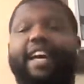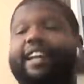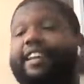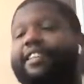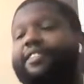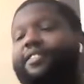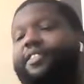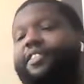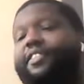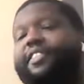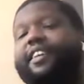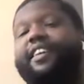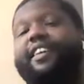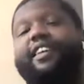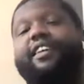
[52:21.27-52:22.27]
And
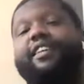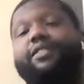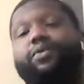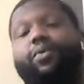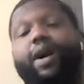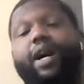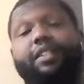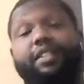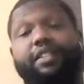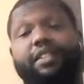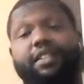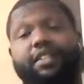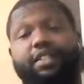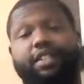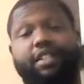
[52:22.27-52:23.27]
the thing is,
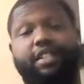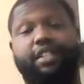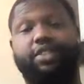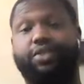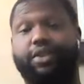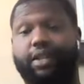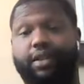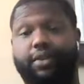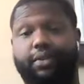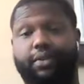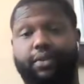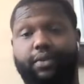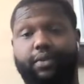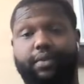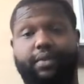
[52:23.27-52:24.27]
Washington should intrigue
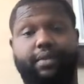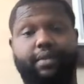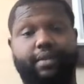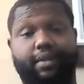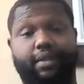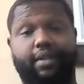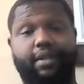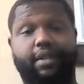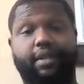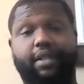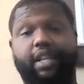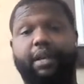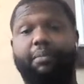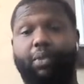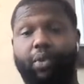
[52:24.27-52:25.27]
you
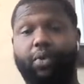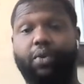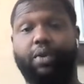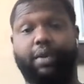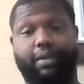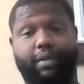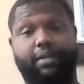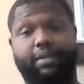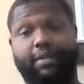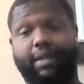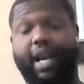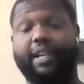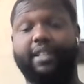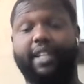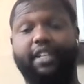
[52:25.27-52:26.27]
more.
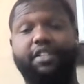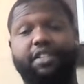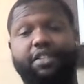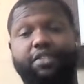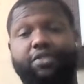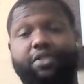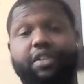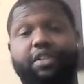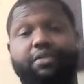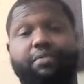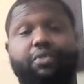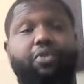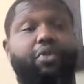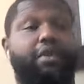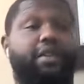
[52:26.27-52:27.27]
Like, they should intrigue
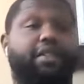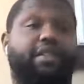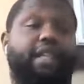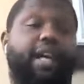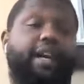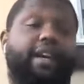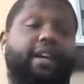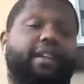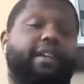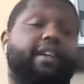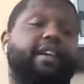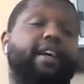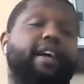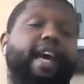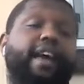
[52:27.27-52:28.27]
you more. Like,
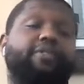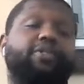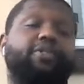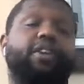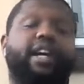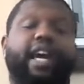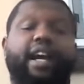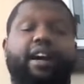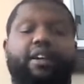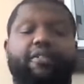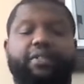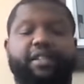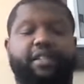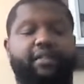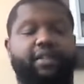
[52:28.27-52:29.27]
if you look at
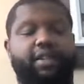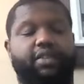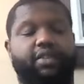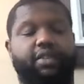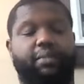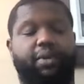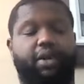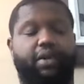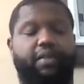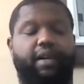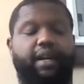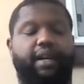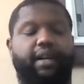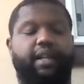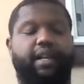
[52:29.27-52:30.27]
offensively on the ball,
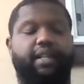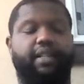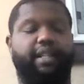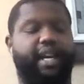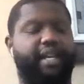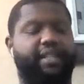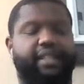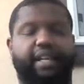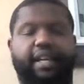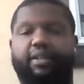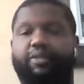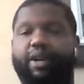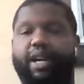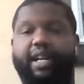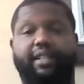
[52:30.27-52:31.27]
right? Not
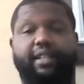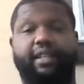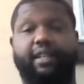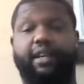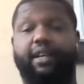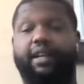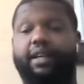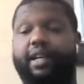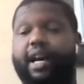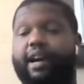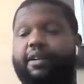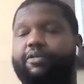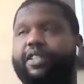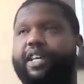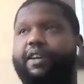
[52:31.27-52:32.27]
saying Ryan
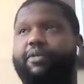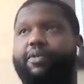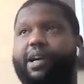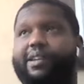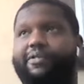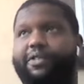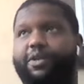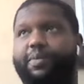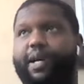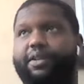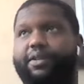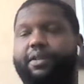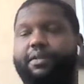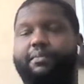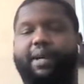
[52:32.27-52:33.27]

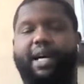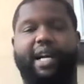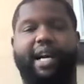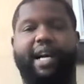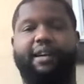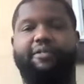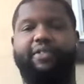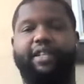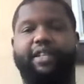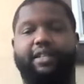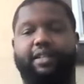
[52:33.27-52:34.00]
Fitzpatrick, my guy,